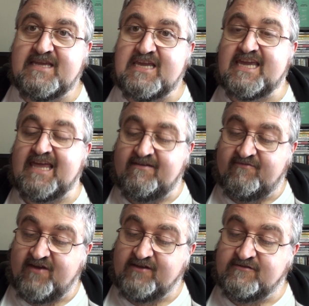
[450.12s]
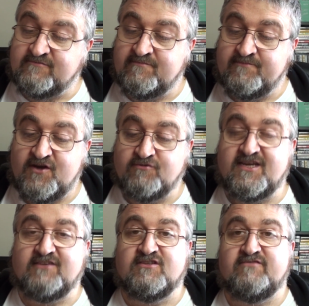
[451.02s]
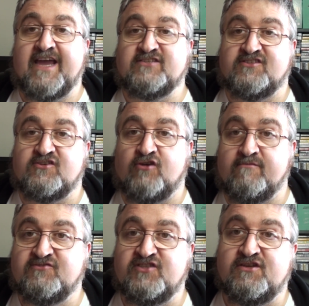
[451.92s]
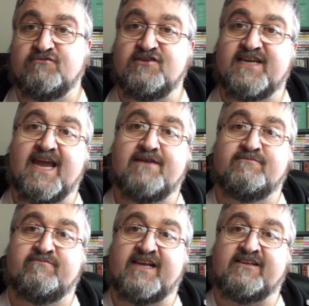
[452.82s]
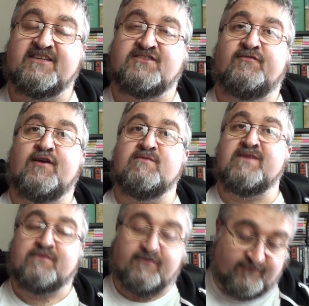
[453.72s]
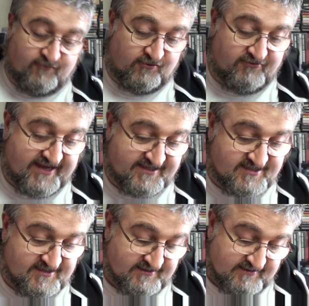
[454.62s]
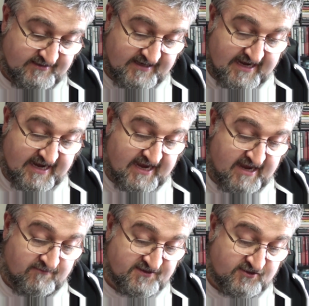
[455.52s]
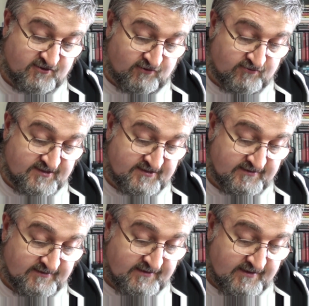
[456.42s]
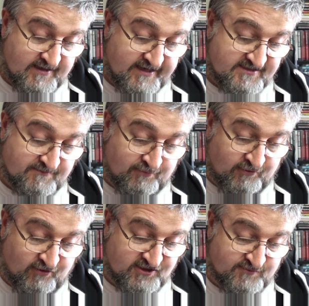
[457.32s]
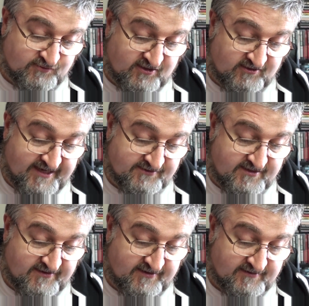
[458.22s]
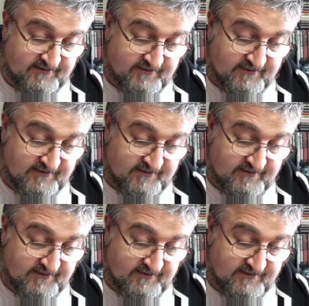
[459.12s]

you get the film, you also get lots of extra like commentaries. You also get like this film we made before this. It's called It's Impossible to Learn to